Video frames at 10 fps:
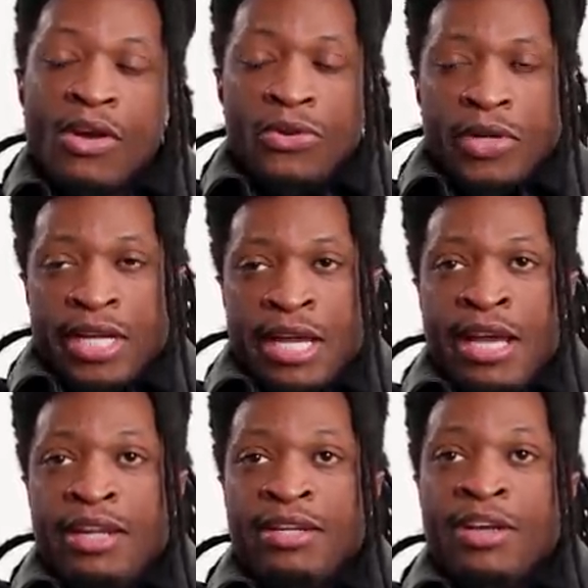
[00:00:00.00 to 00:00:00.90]
You know? Oh, no, they
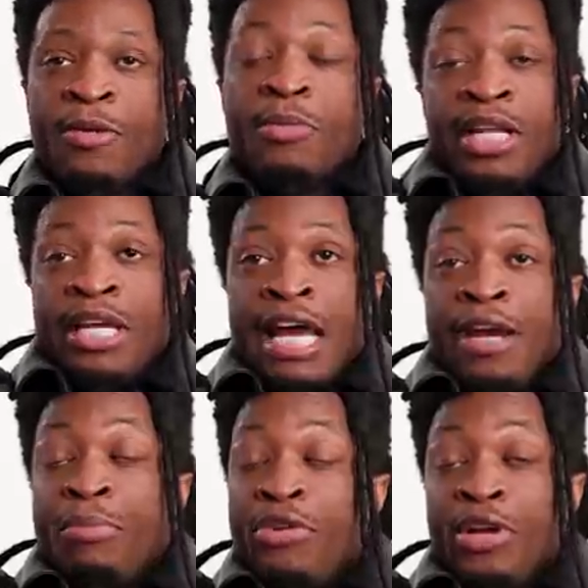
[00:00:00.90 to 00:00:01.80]
can. But there are a
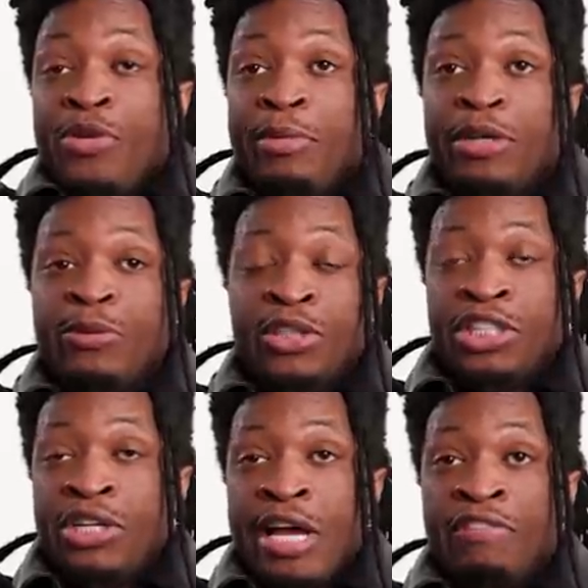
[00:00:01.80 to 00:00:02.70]
lot of pretty women who
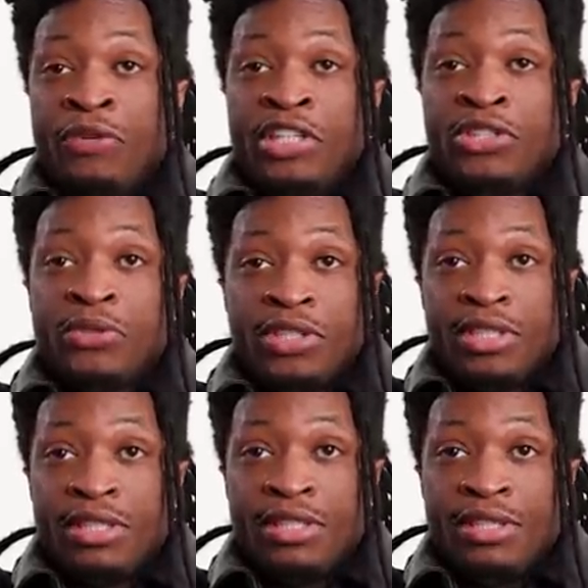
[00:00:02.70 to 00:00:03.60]
just don't have the
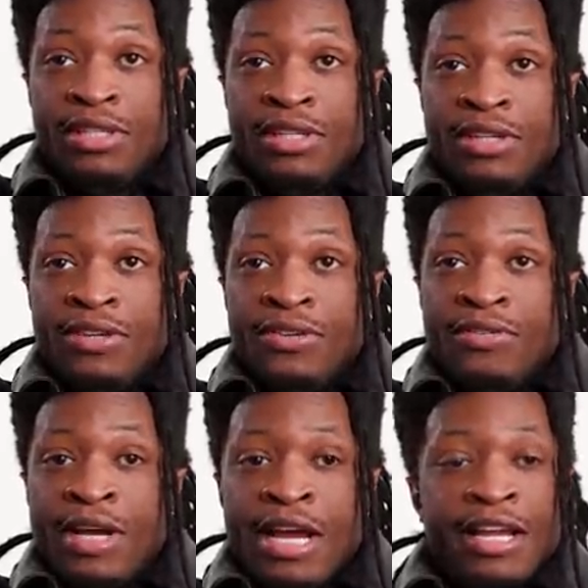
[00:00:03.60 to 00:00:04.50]
resources.
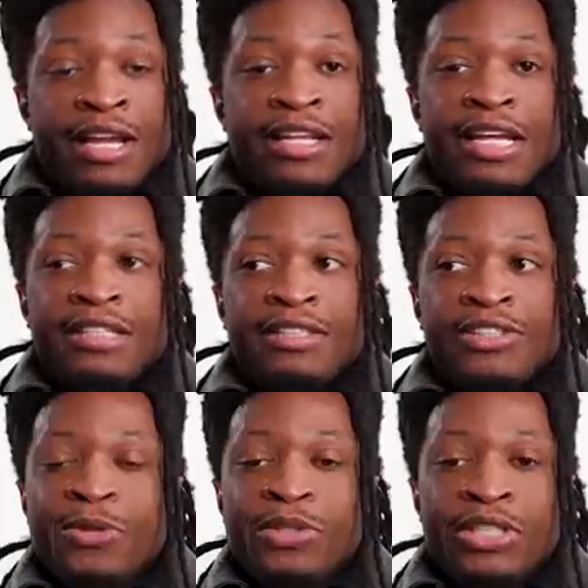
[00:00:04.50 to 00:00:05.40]
Right. And that's
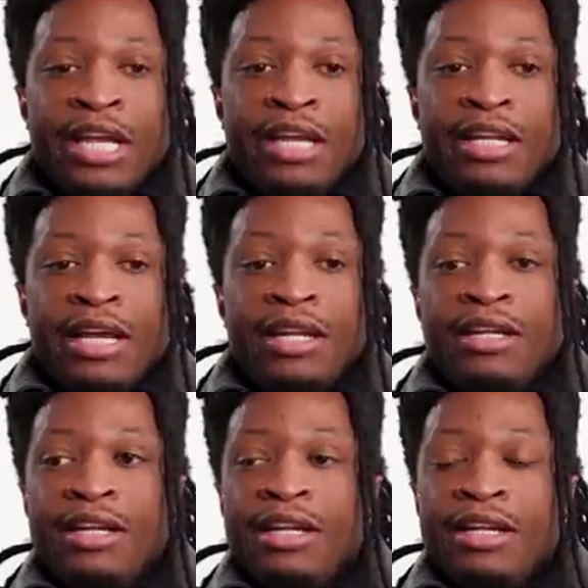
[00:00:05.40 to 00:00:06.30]
so saying
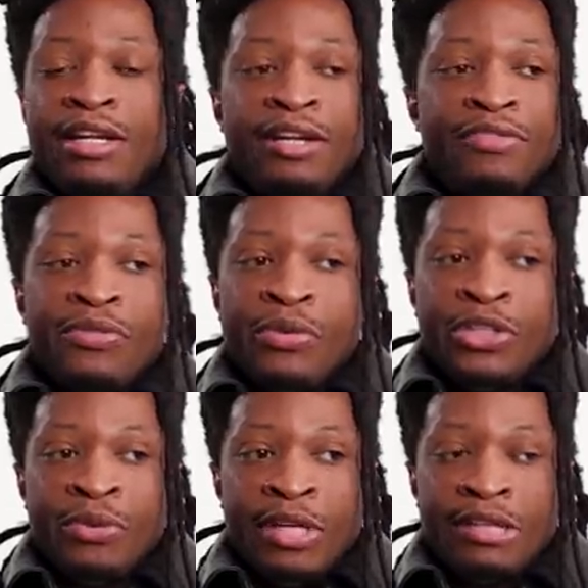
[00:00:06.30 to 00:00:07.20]
that it
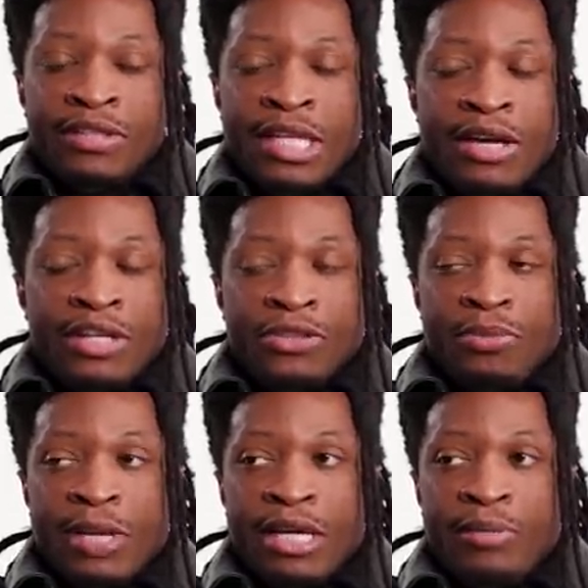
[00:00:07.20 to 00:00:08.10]
affords you a lifestyle that
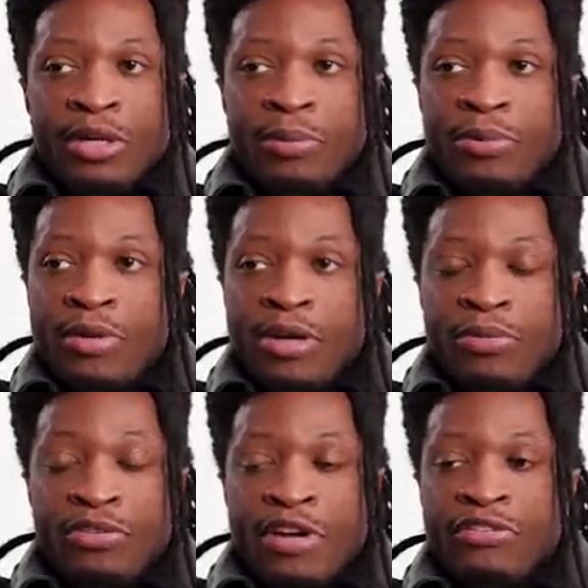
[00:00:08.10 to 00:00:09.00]
you might not be able to
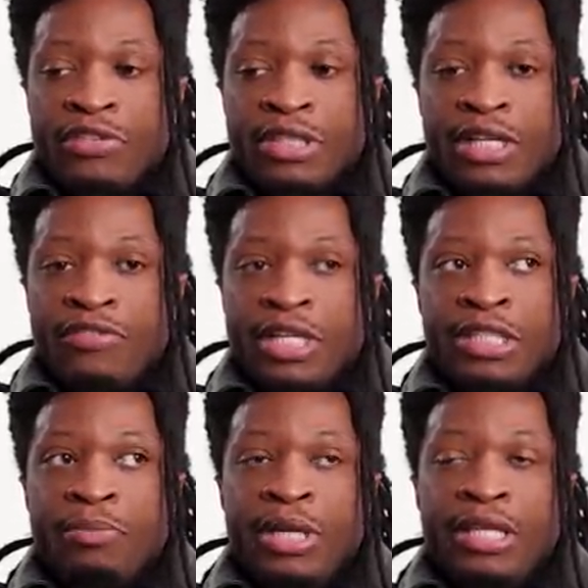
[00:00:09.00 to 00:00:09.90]
provide for yourself
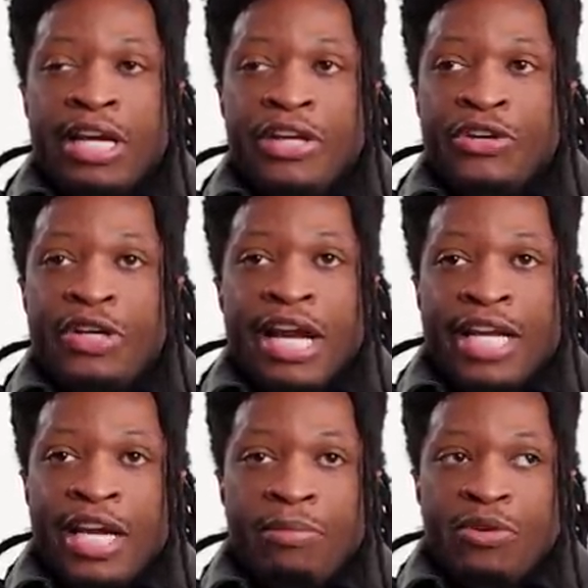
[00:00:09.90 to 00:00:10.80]
doesn't mean that you're not
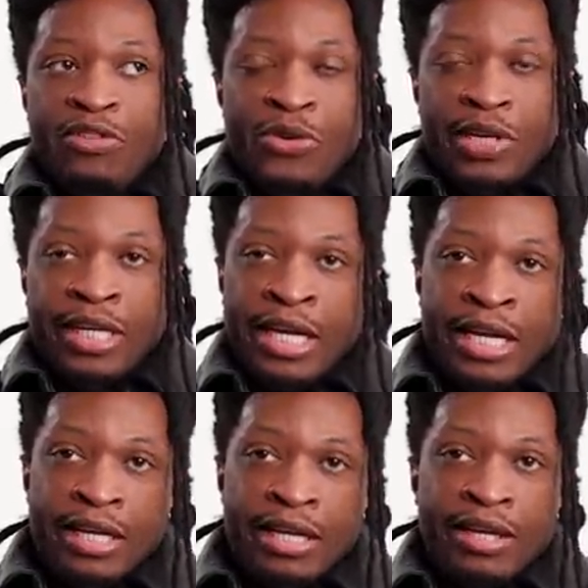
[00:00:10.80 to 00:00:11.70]
capable of going and
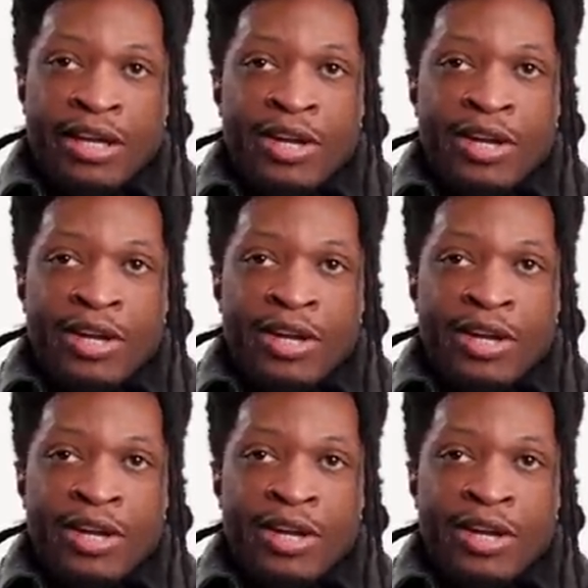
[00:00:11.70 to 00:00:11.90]
getting it.